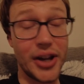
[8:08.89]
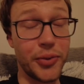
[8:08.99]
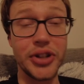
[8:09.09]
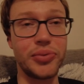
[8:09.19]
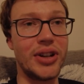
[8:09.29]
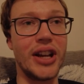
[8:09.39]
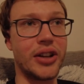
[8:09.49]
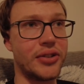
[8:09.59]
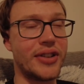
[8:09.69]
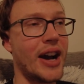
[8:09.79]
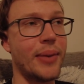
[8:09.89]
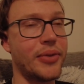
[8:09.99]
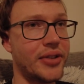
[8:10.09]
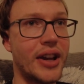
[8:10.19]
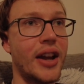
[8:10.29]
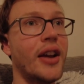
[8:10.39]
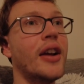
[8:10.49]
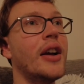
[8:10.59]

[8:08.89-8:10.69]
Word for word: It was really a good time today